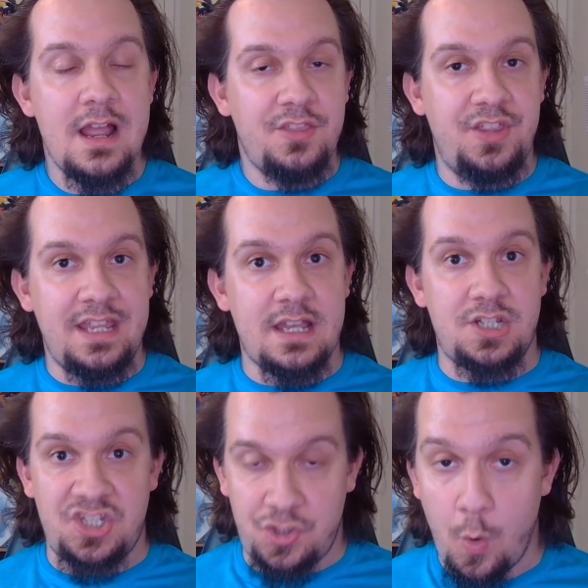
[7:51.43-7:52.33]
the
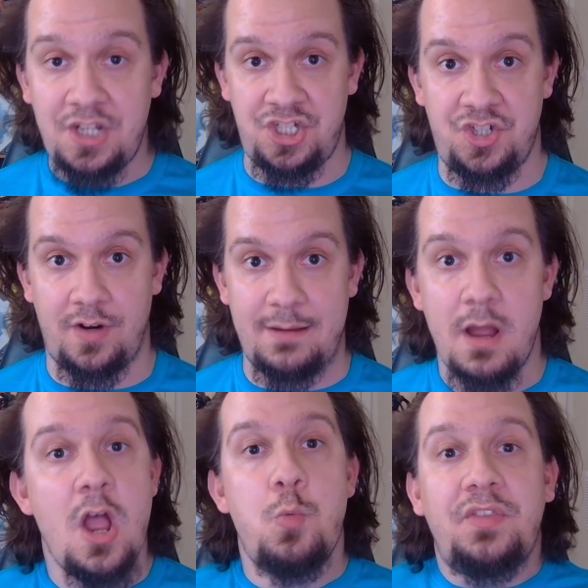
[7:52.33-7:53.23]
Twitch stream
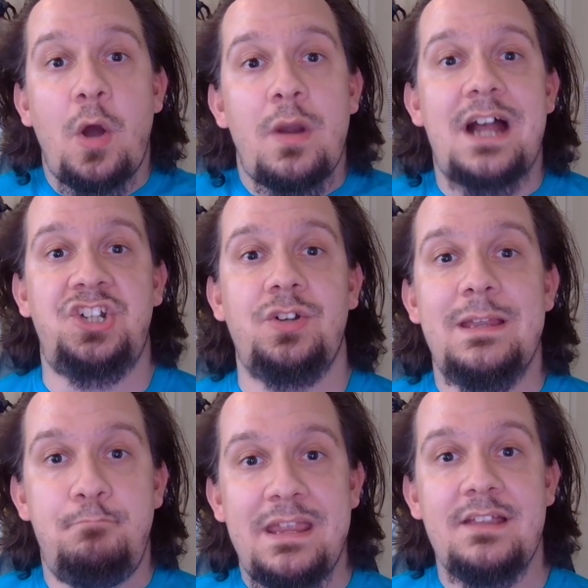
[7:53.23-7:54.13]
without actually
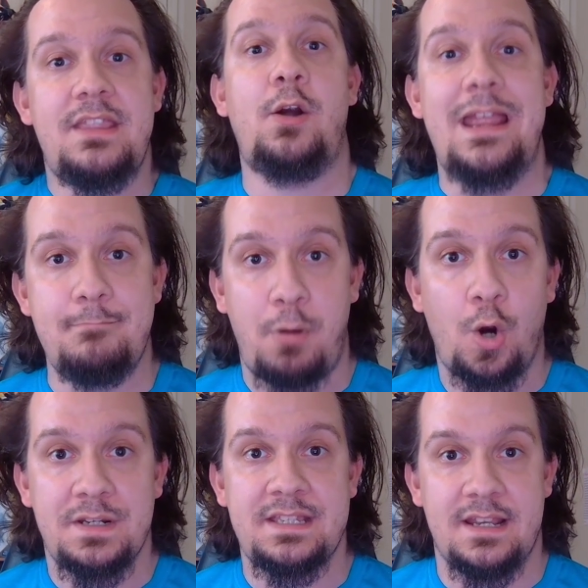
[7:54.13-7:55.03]
being there in
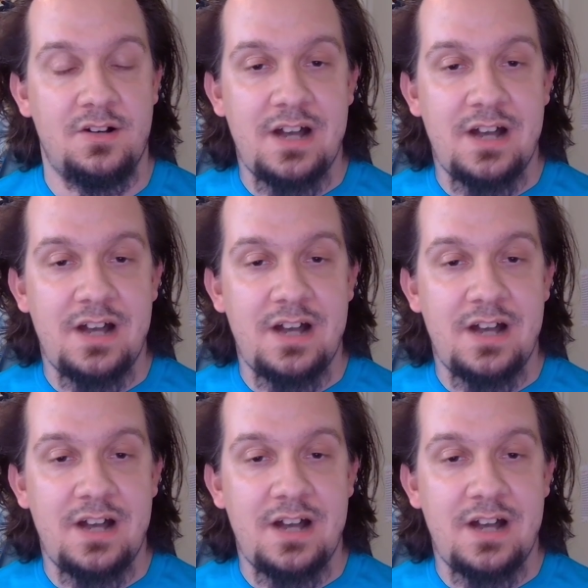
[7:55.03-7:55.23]
person.